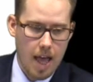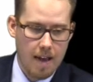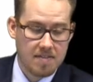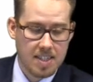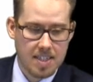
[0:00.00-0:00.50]

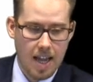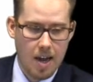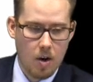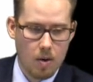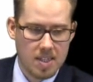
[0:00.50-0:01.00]

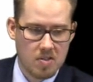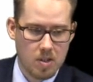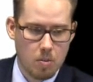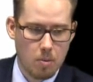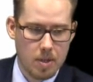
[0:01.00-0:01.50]
Fssi
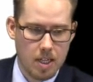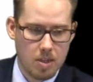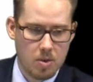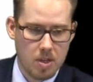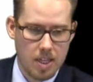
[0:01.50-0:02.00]
Os3 will be
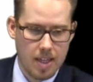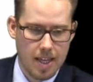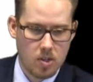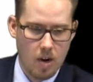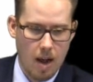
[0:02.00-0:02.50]
included in
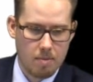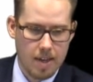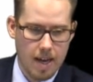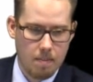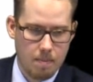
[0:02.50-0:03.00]
that drop
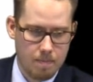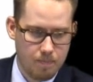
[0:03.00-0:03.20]
down.